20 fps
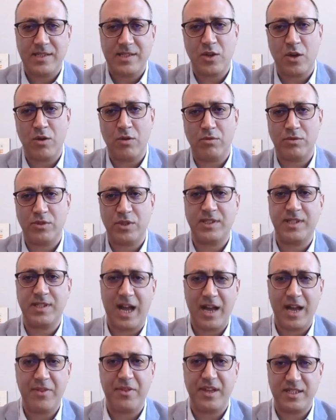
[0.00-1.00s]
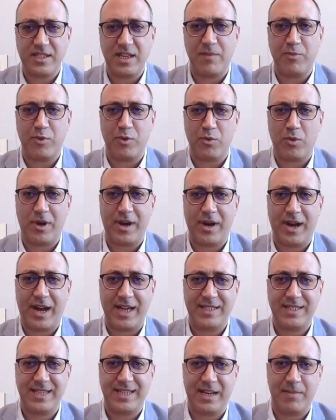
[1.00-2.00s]
so to tie things up with what I
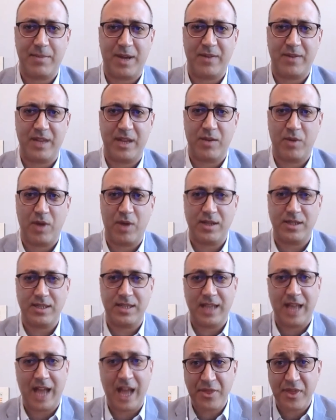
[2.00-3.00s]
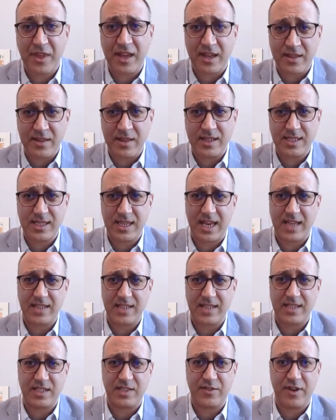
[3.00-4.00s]
said about the Iran deal, I think in this
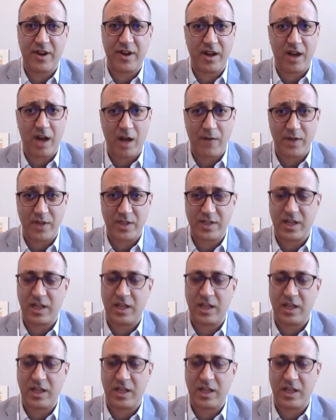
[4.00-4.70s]
case it's very obvious,